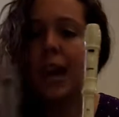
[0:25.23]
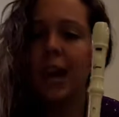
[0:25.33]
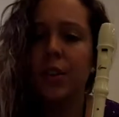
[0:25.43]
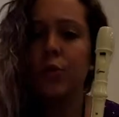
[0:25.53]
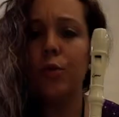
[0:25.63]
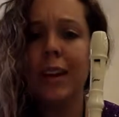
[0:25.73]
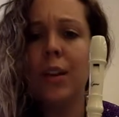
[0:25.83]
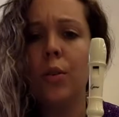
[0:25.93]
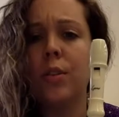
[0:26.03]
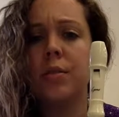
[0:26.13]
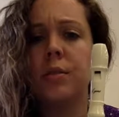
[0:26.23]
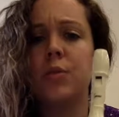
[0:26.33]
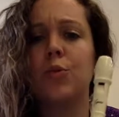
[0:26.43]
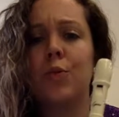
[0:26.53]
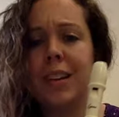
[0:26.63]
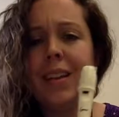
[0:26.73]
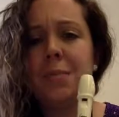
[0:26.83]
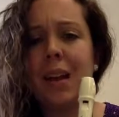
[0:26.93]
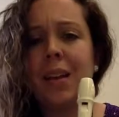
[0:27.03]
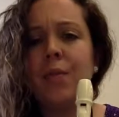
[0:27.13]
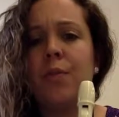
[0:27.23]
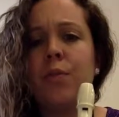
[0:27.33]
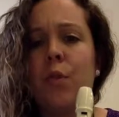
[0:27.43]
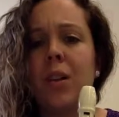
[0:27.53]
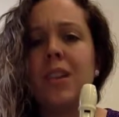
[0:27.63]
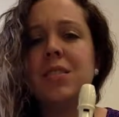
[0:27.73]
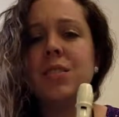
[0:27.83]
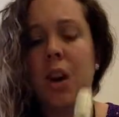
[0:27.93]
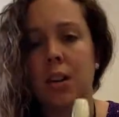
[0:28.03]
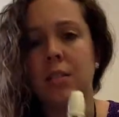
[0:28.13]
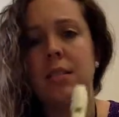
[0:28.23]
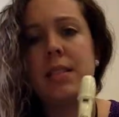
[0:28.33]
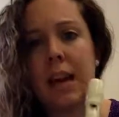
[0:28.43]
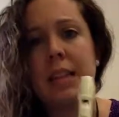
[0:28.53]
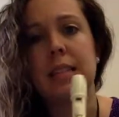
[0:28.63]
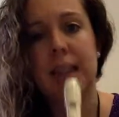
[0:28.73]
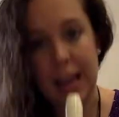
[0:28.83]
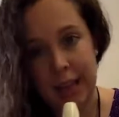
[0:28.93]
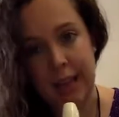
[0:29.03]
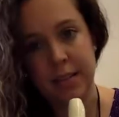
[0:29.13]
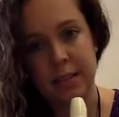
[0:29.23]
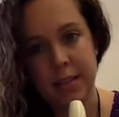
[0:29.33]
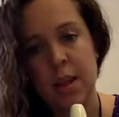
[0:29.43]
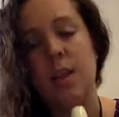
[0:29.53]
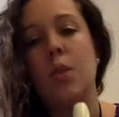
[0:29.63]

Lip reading: And a recorder is really made for adult size hands,